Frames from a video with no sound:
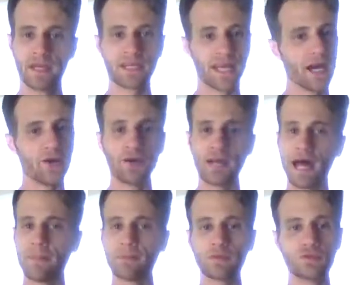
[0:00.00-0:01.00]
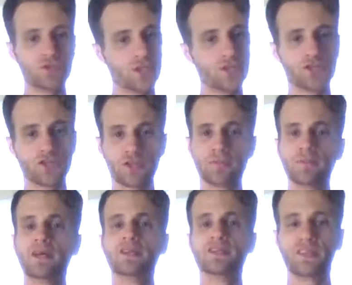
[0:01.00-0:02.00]
Carrot, apple, ginger
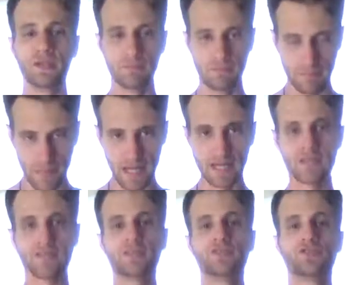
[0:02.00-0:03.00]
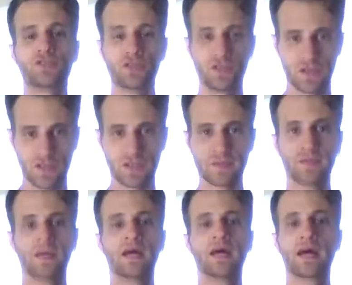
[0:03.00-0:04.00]
is an amazing juice.
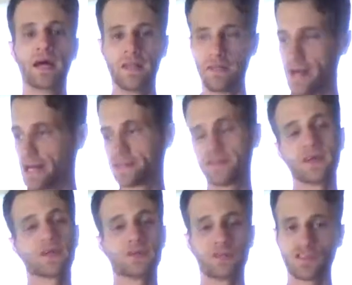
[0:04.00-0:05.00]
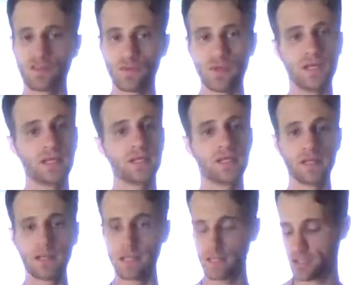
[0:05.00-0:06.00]
And that sucker's sweet and
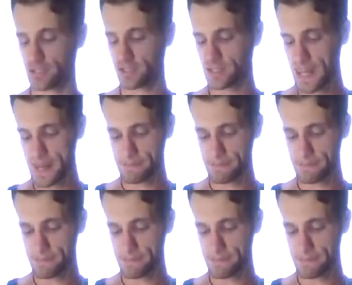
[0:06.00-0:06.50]
delicious.